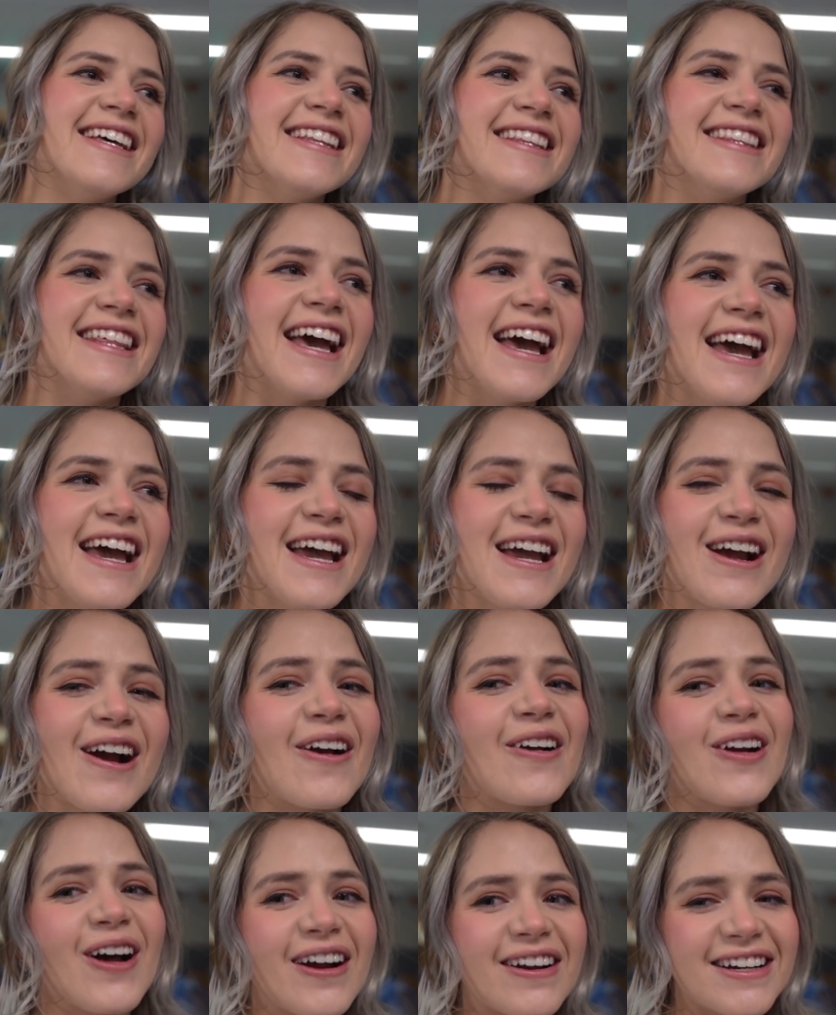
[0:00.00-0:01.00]
they
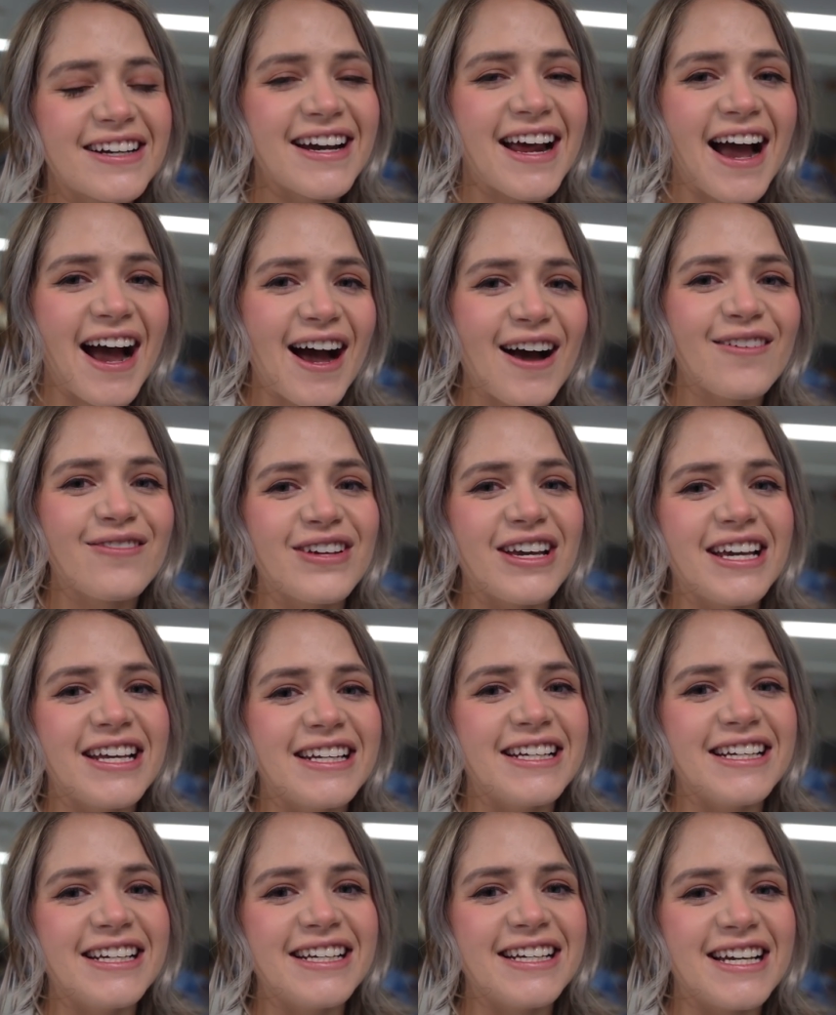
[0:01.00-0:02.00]
are not going to have
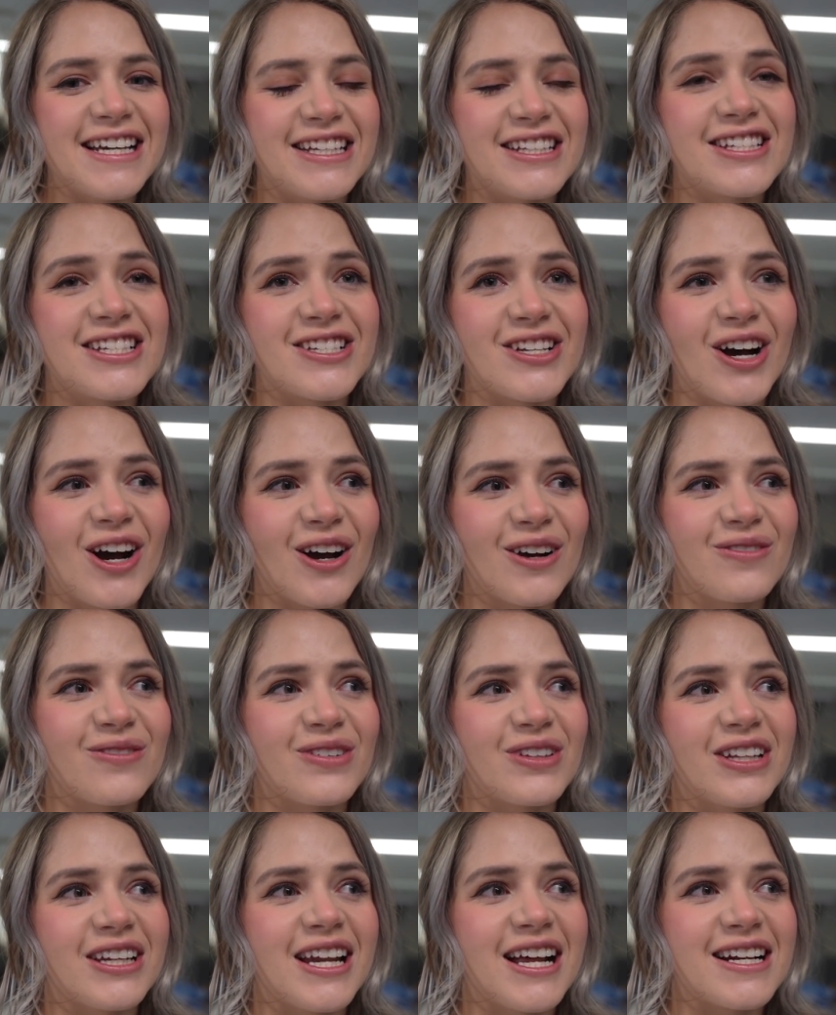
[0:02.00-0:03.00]
any in stock
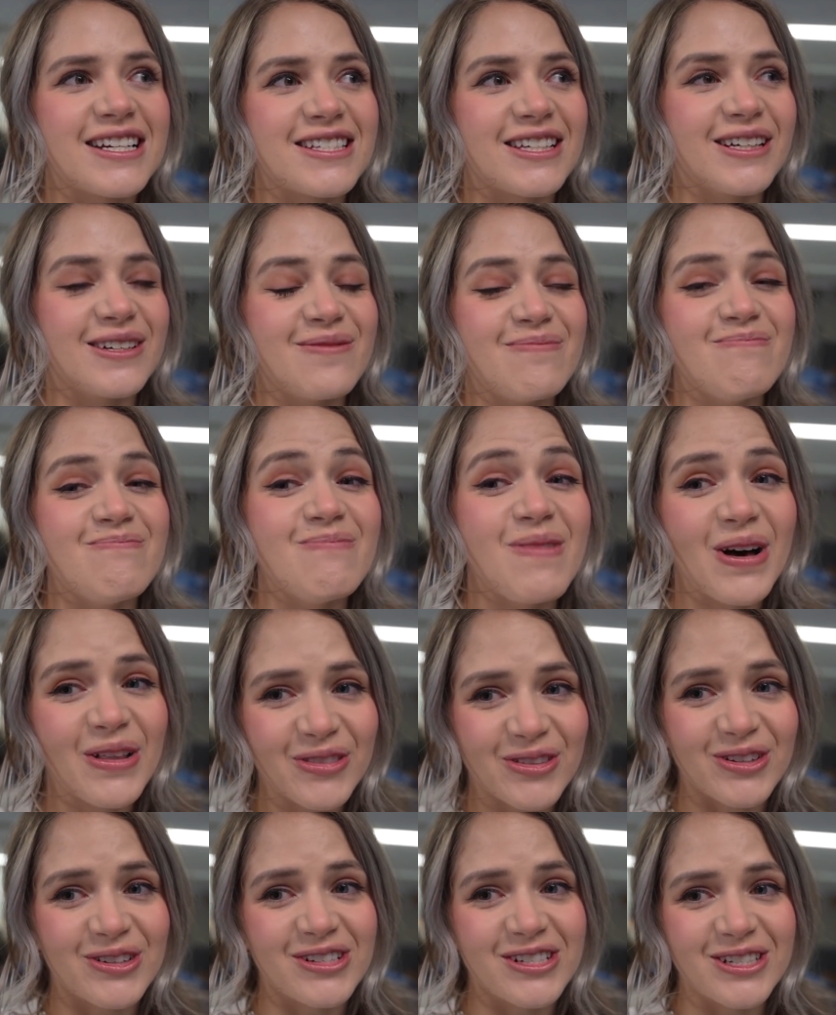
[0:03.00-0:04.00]
for the next like
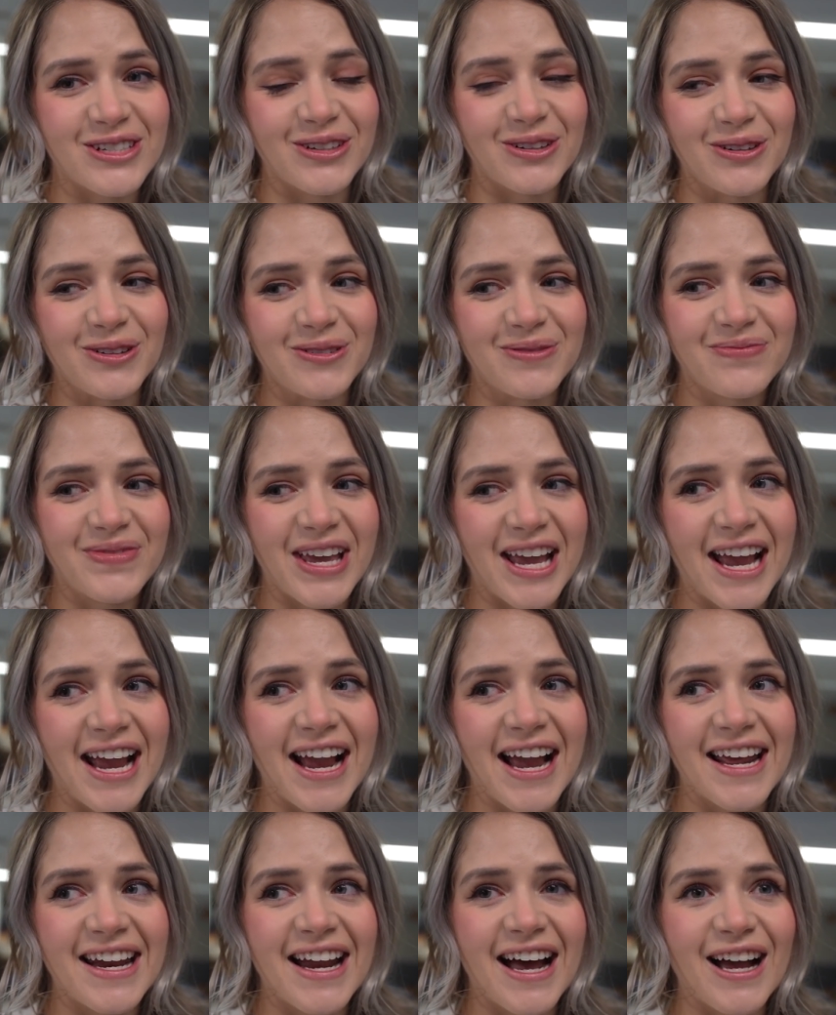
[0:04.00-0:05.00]
month or 2.
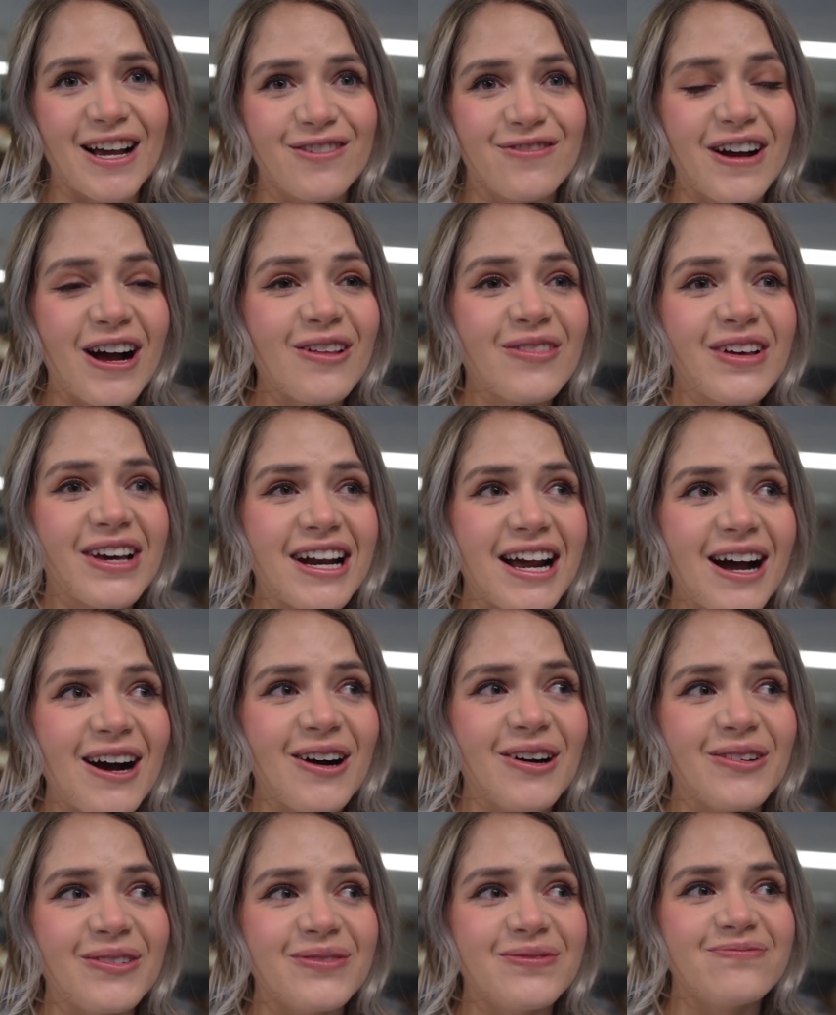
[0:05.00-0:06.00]
And I found that
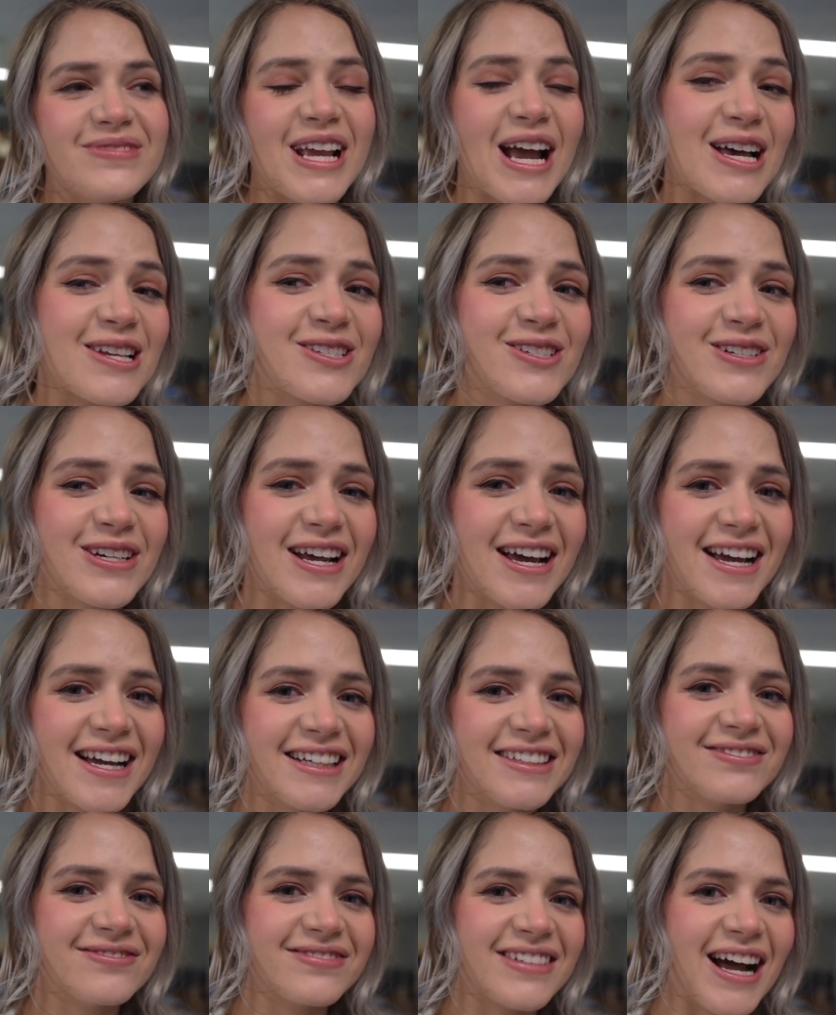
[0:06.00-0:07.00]
out
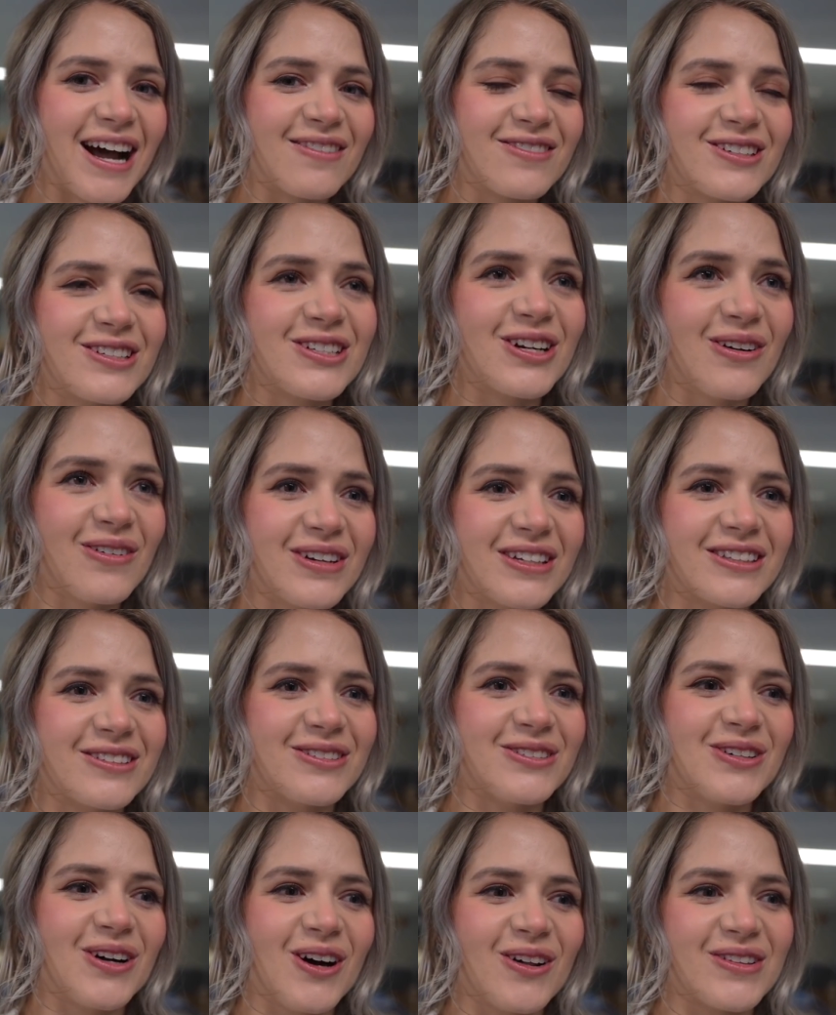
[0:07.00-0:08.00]
yesterday after going
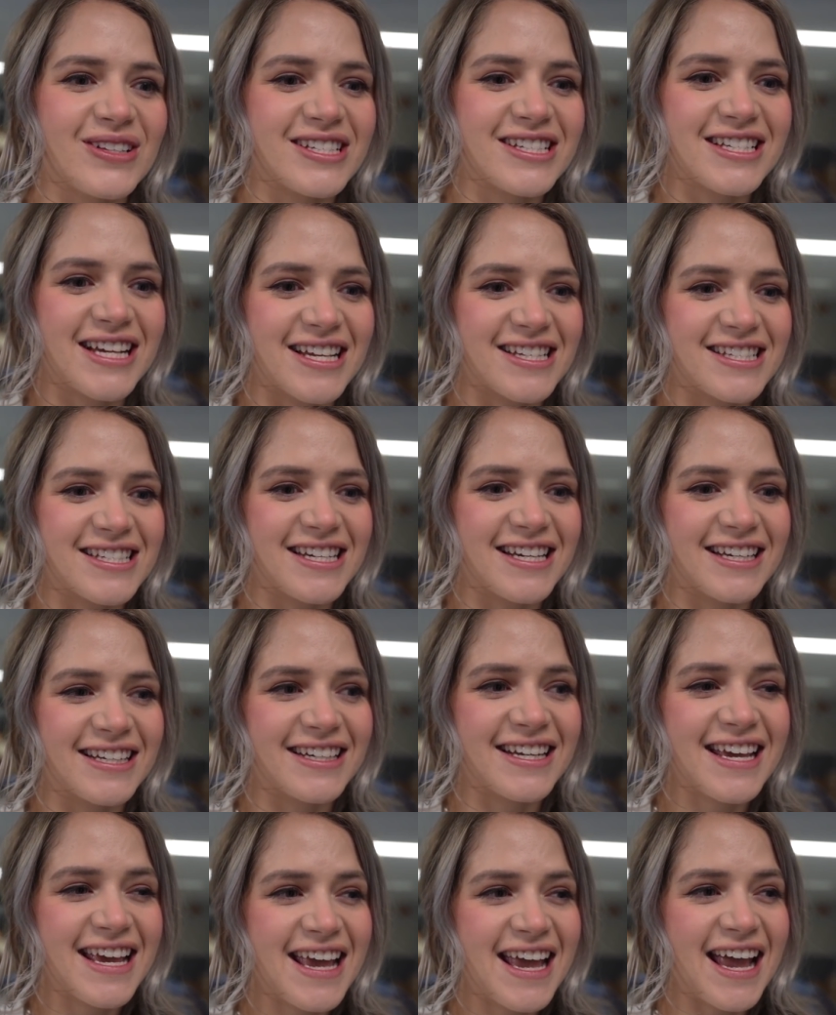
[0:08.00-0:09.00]
through all this testing.